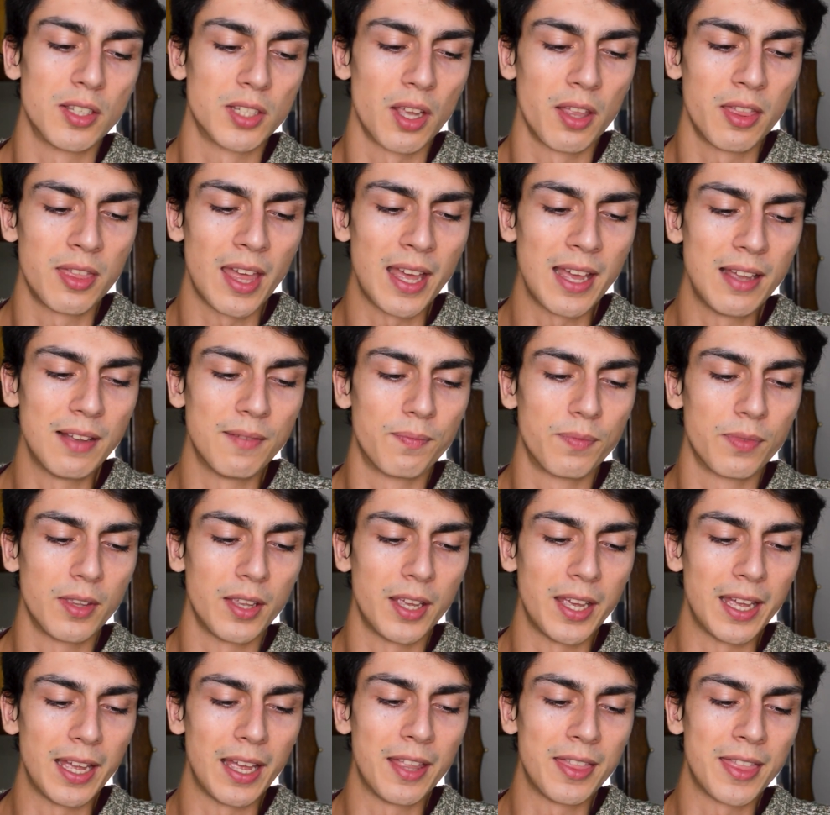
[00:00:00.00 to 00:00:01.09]
So
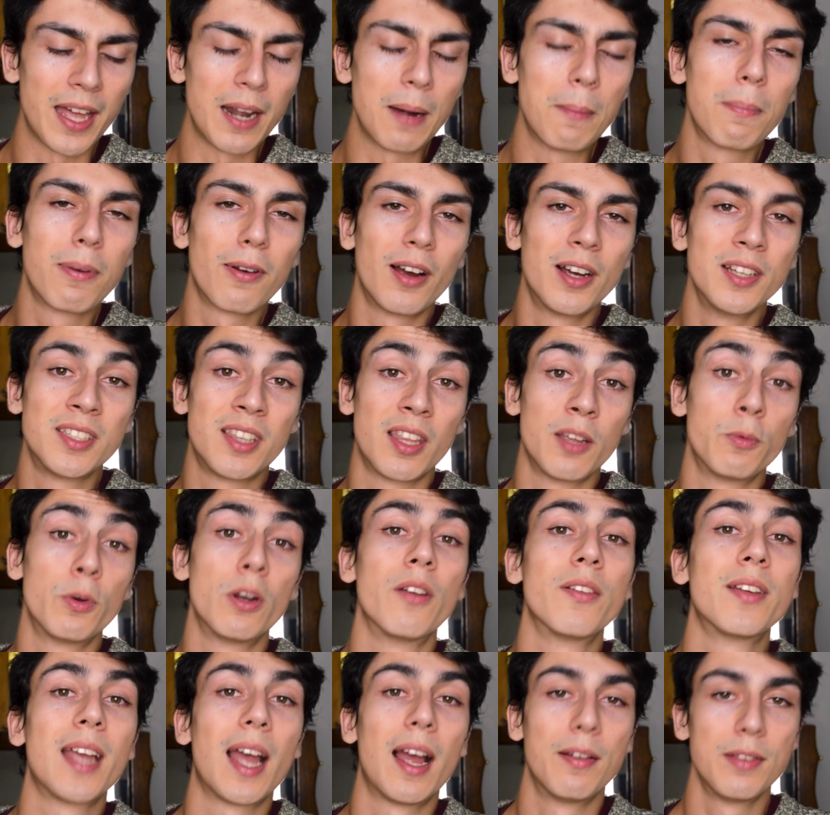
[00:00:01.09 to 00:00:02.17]
that implies they would
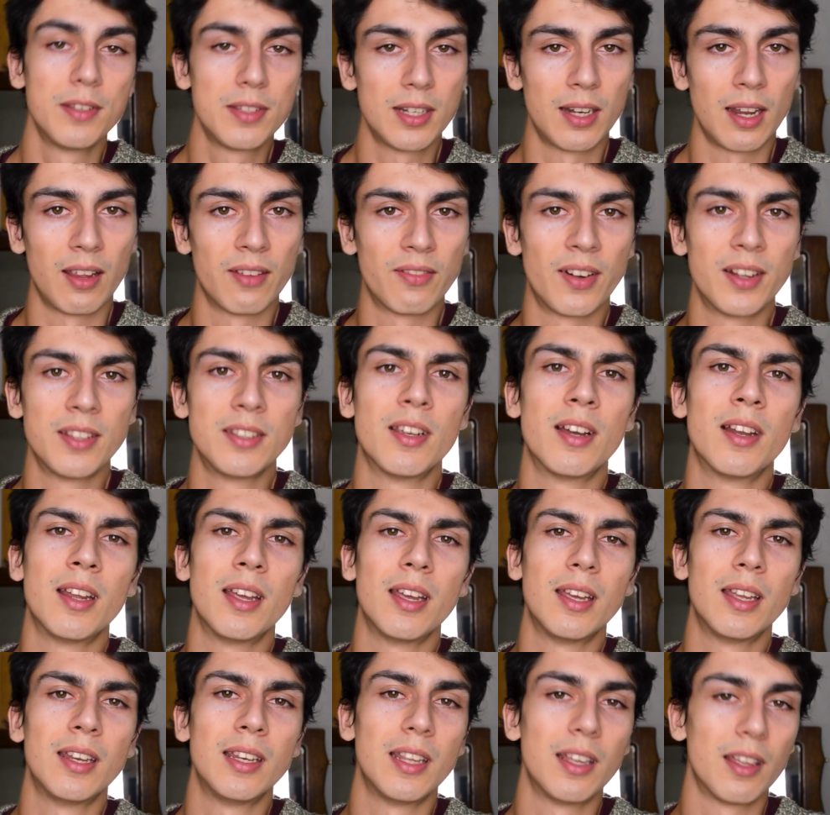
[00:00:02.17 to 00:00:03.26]
have counted it if I'd done it
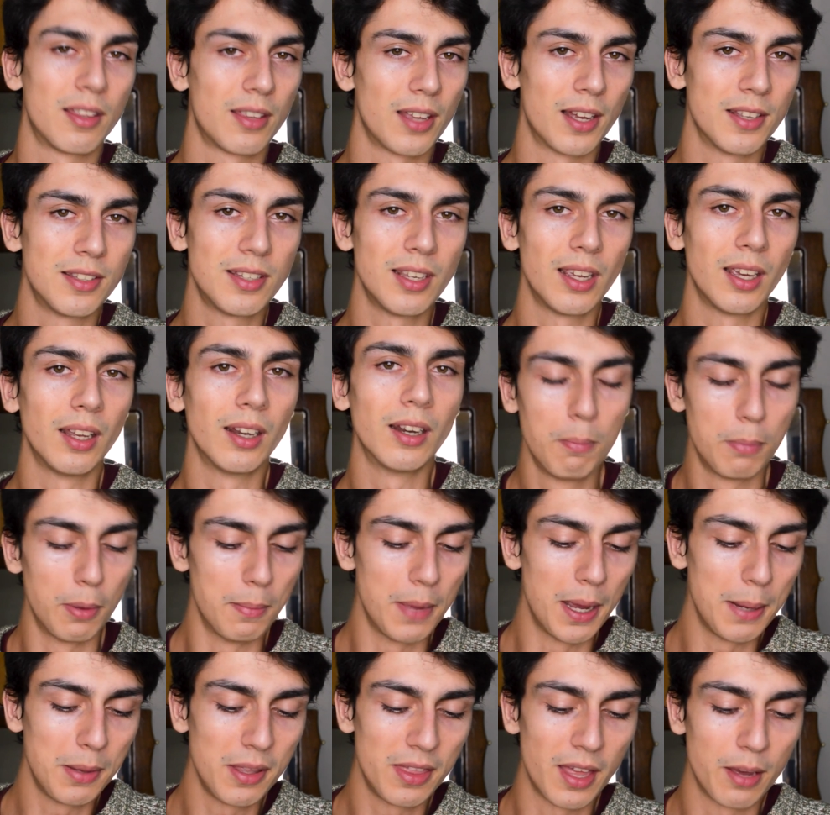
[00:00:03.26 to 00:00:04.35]
in year 13, but
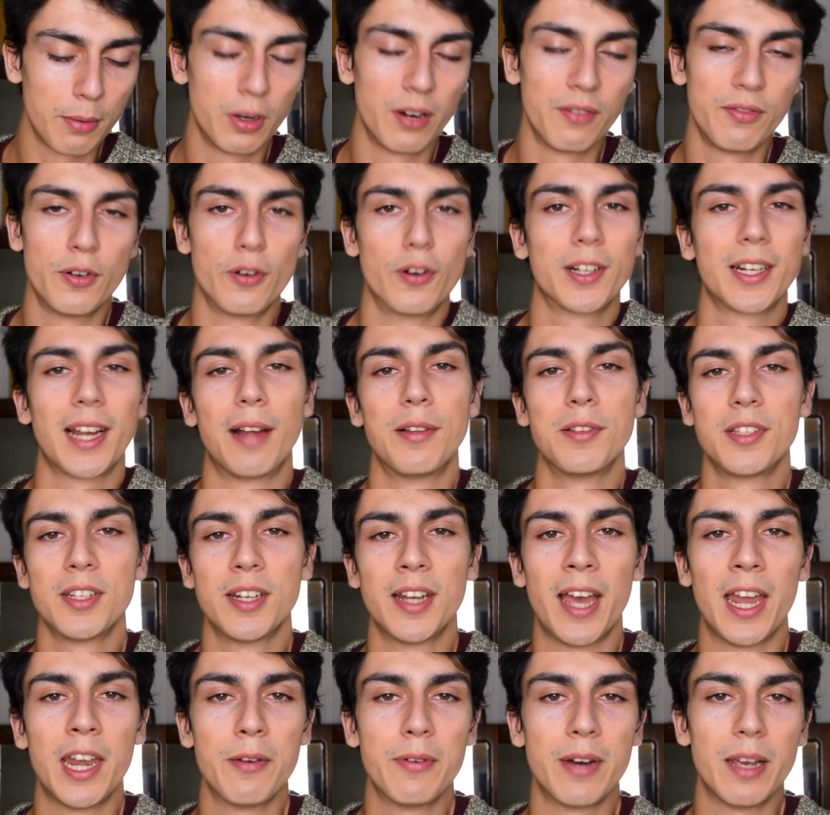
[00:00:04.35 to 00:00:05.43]
maybe they would have not counted
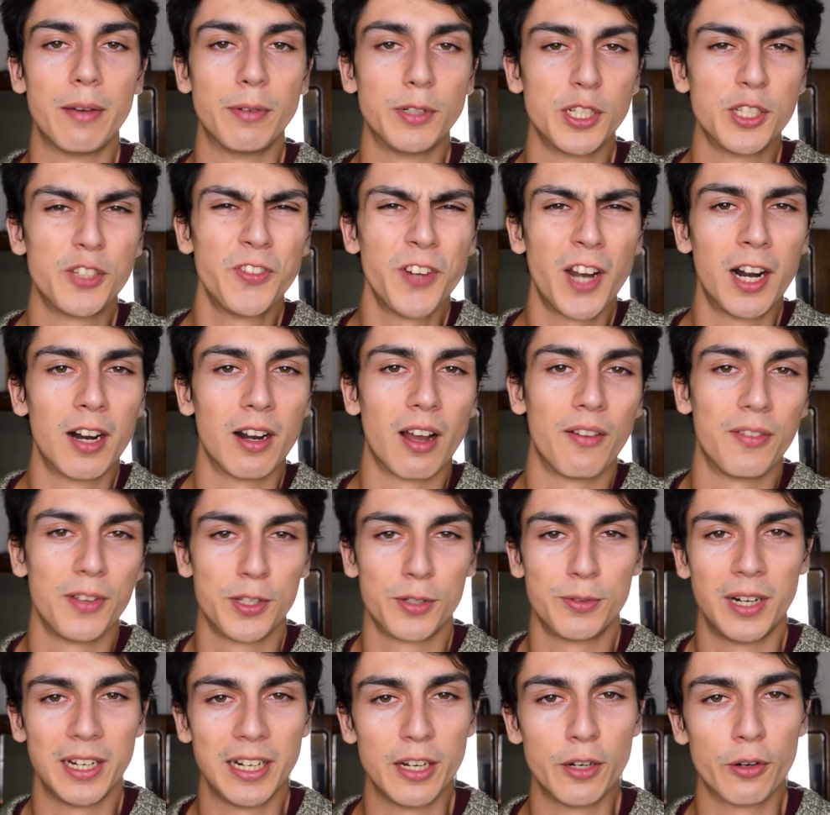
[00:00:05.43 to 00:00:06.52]
it anyway, which is fair enough.
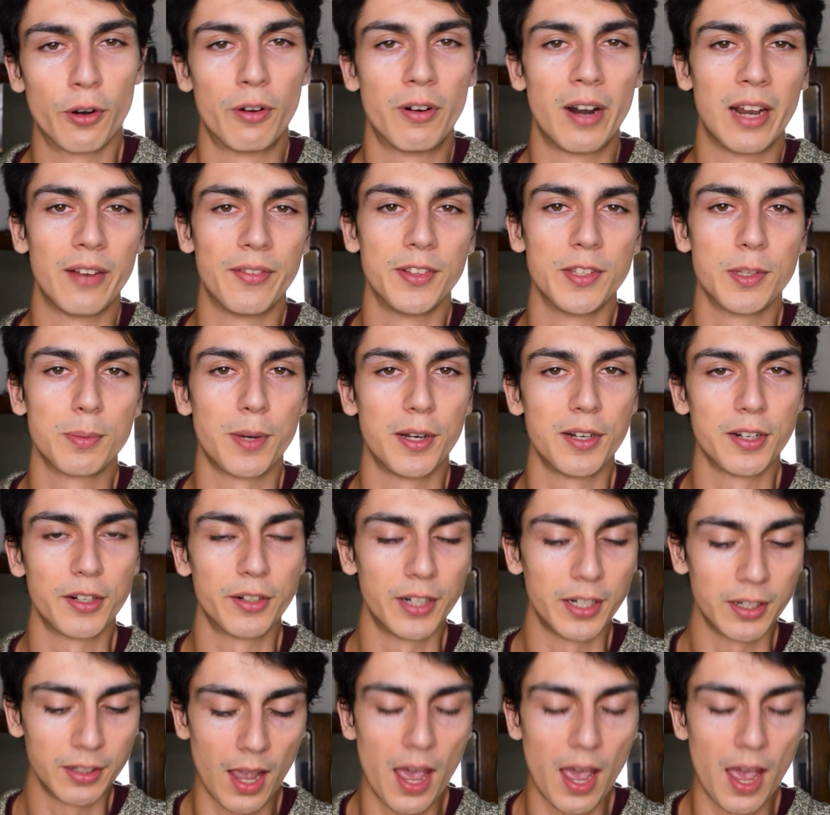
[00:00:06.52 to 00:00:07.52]
It's really not relevant to my degree.